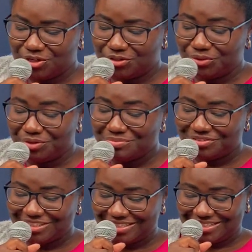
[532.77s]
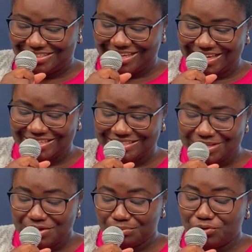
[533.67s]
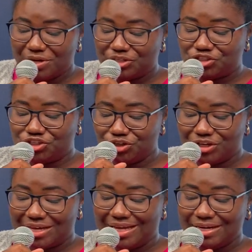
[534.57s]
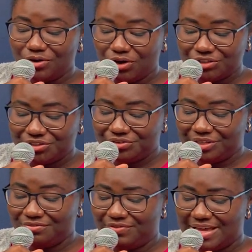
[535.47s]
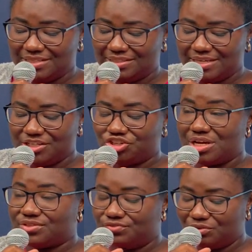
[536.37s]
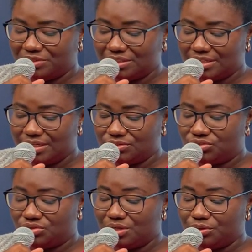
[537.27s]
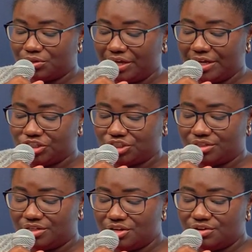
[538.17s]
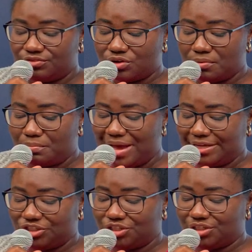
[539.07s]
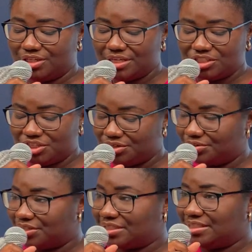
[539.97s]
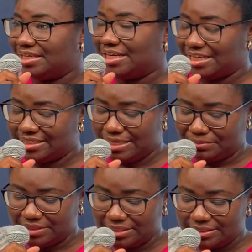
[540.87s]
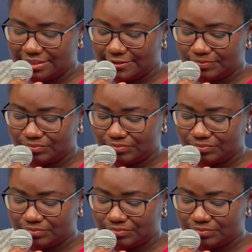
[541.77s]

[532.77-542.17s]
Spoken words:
Tori Merida says, "Boaz took an ordinary event and transformed it into an occasion for compassion, generosity, and acceptance."